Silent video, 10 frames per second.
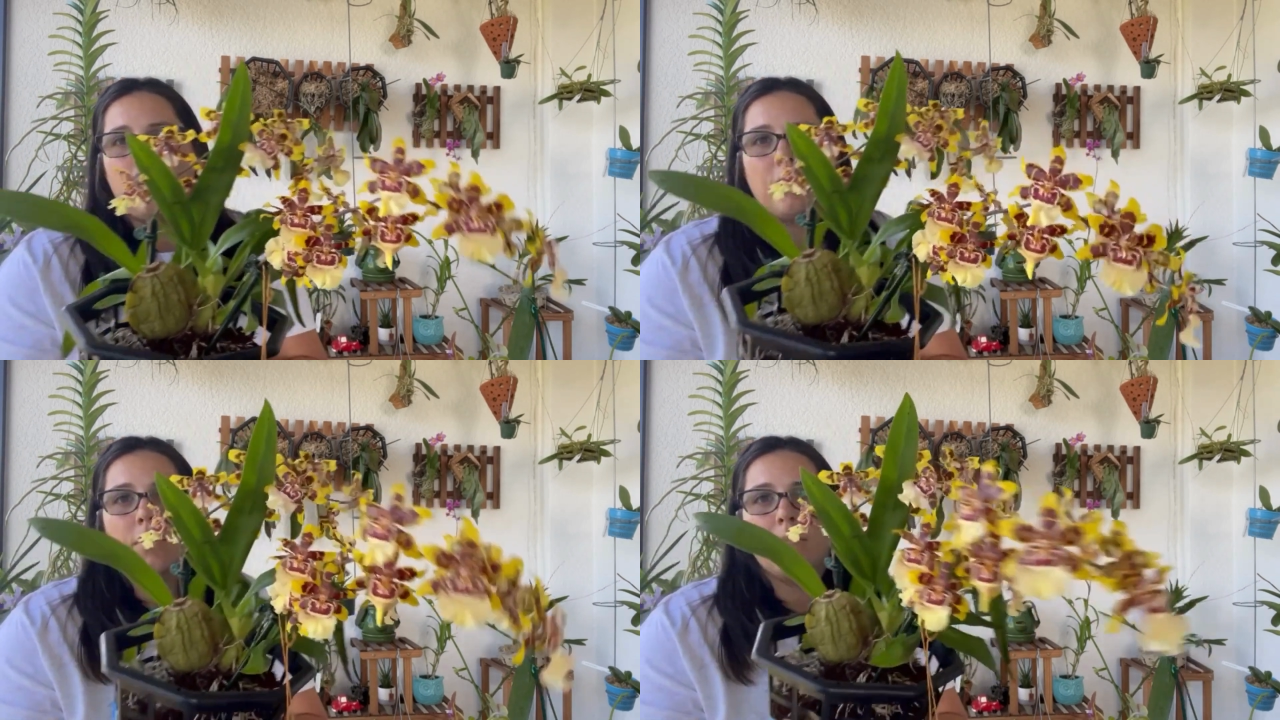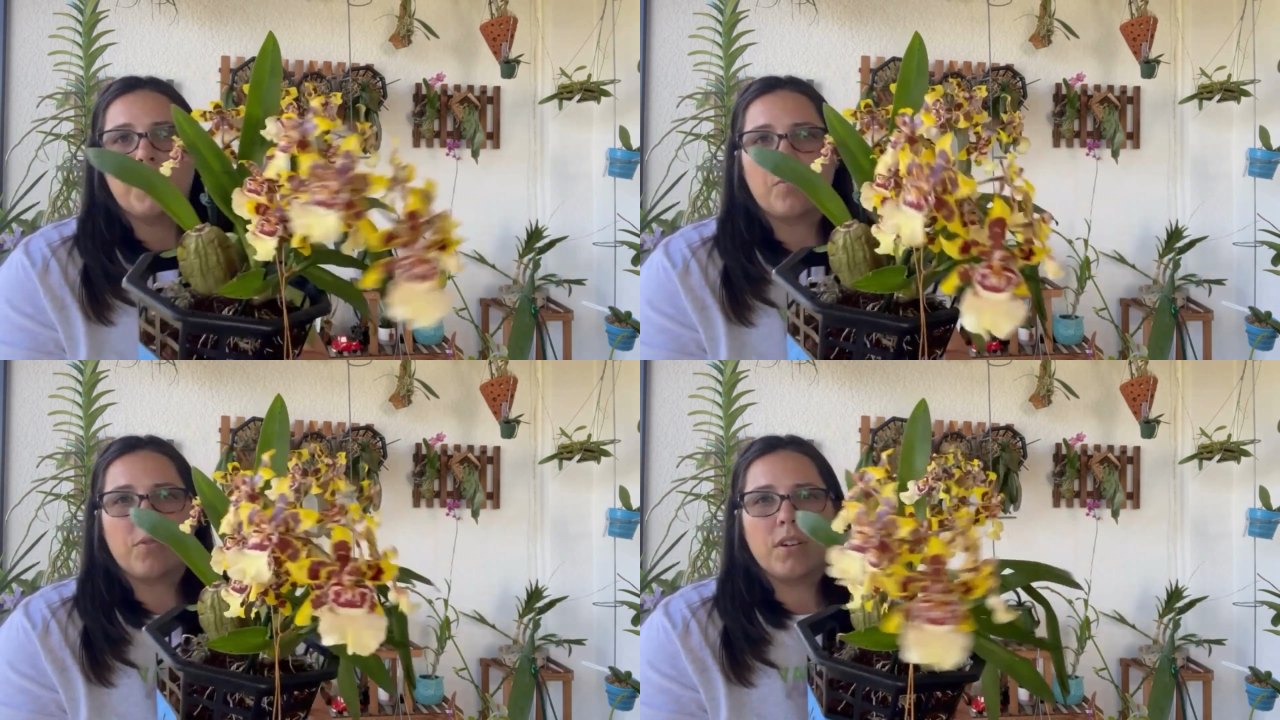don't do
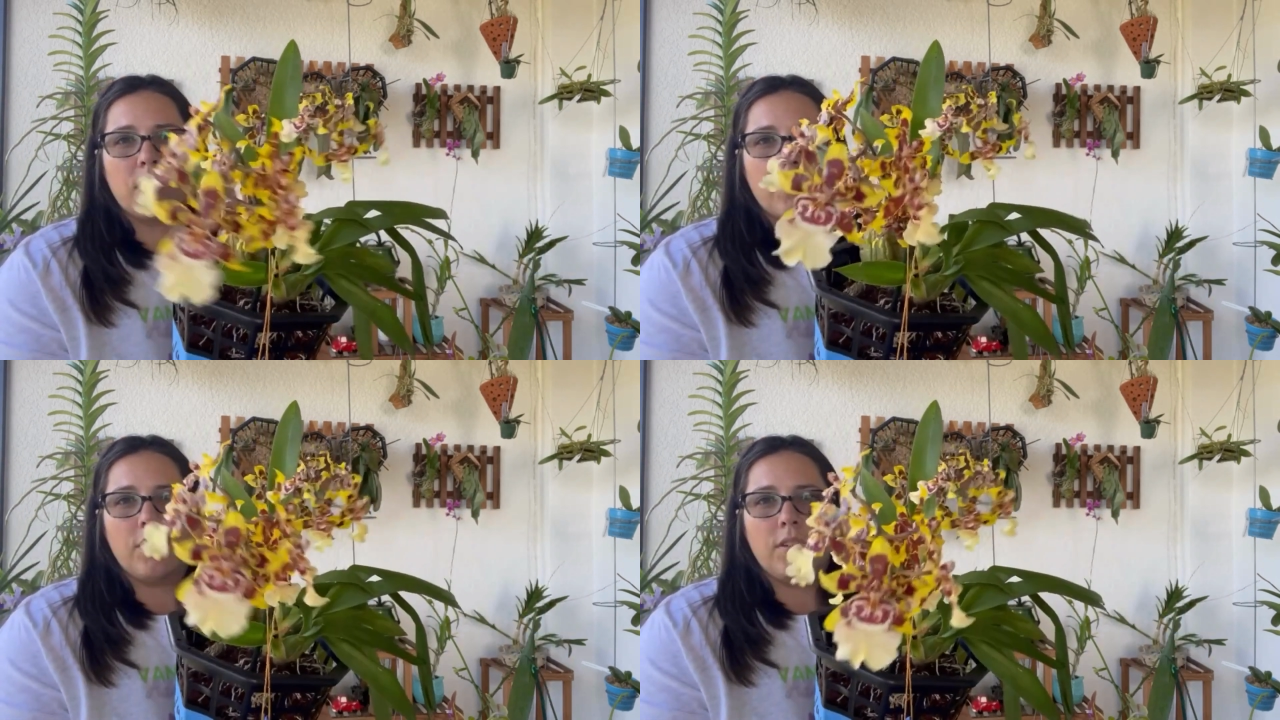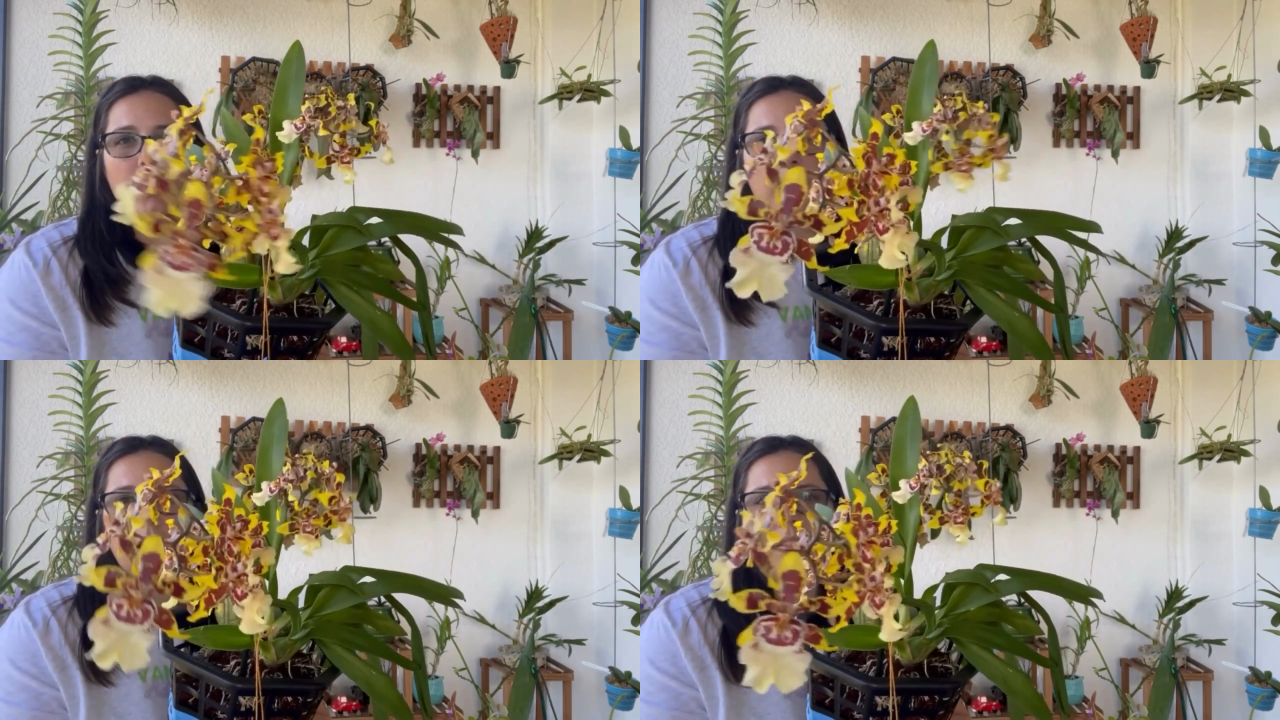much work, or you
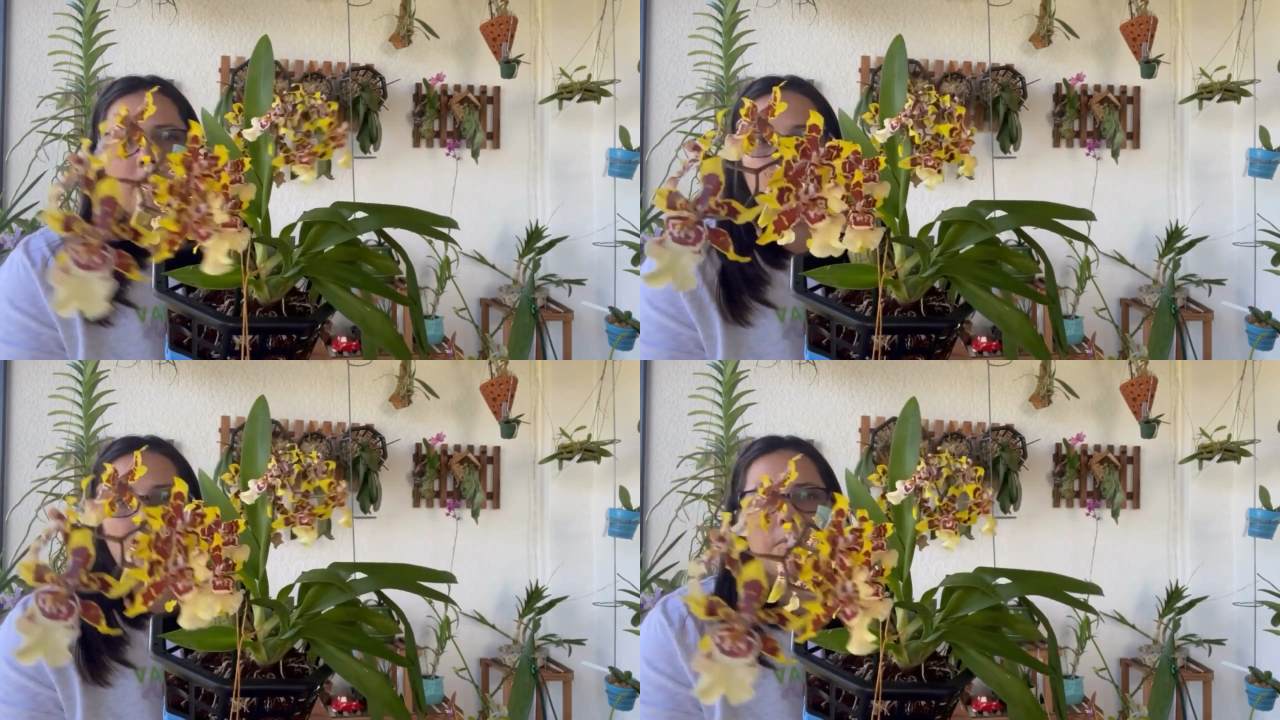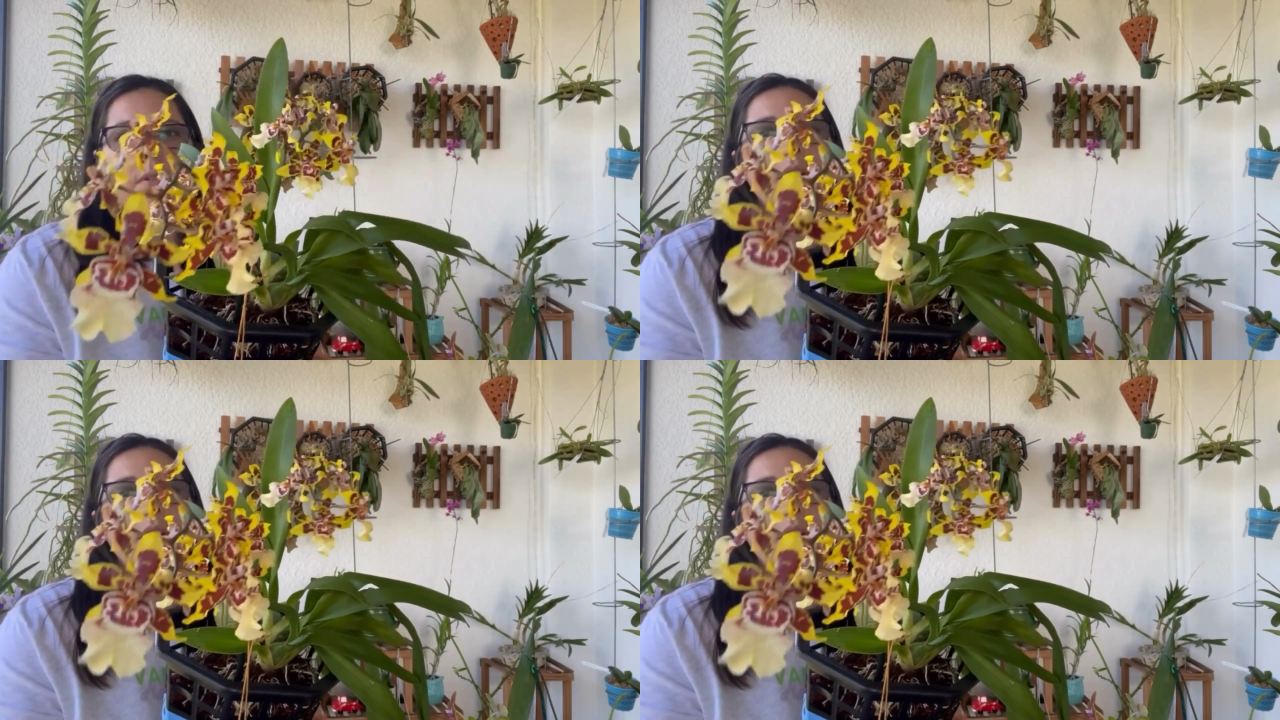can enter them